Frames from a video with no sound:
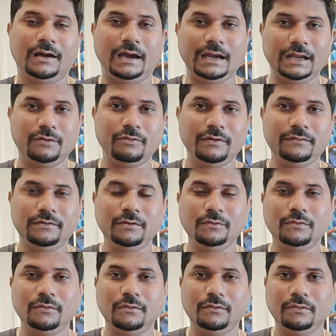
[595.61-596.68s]
I request
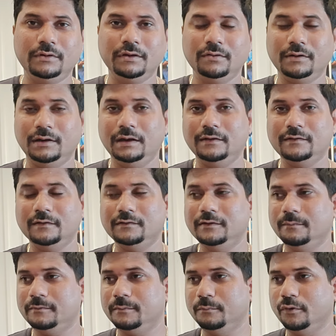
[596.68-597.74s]
you to look your
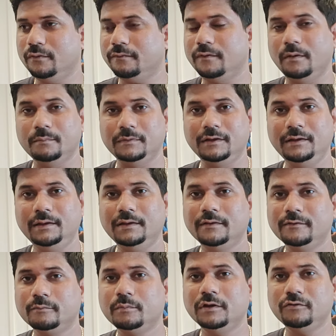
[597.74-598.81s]
relationships more from the
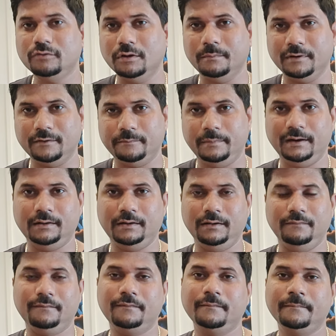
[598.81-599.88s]
spiritual
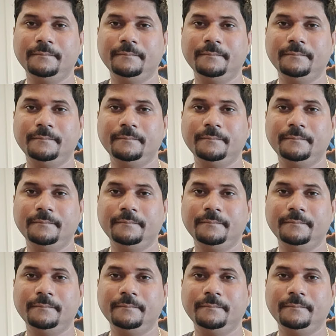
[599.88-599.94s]
perspective.